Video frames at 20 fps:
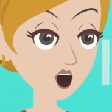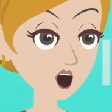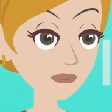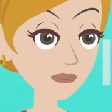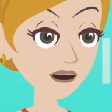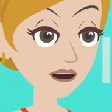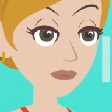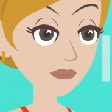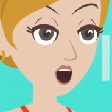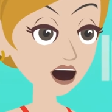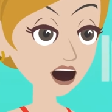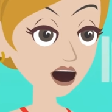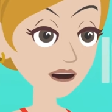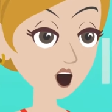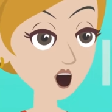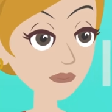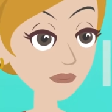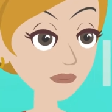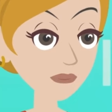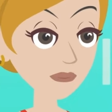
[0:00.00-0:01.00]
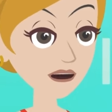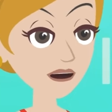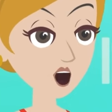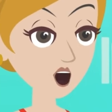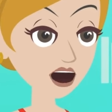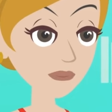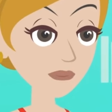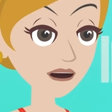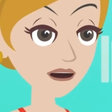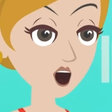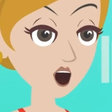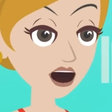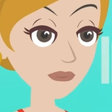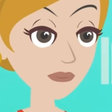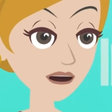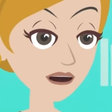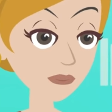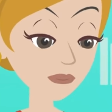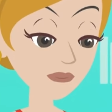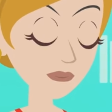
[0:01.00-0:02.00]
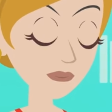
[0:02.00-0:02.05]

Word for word: let the conditions control your